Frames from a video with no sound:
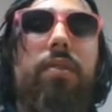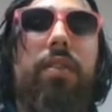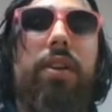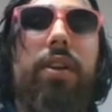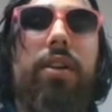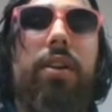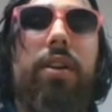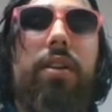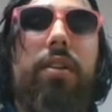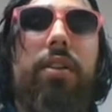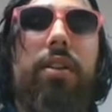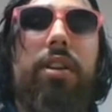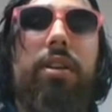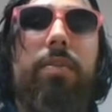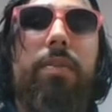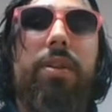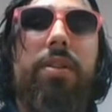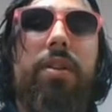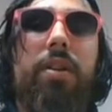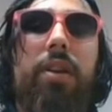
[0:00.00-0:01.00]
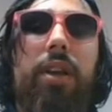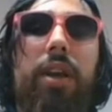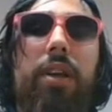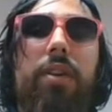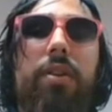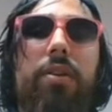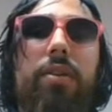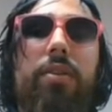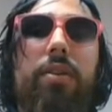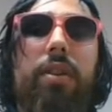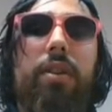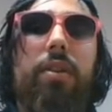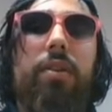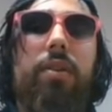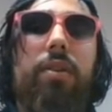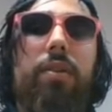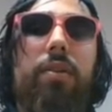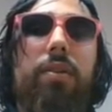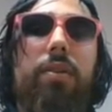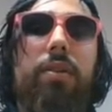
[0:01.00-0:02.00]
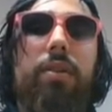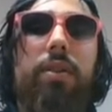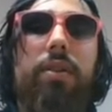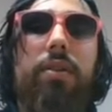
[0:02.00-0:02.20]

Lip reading: Vitality Compass. Okay, so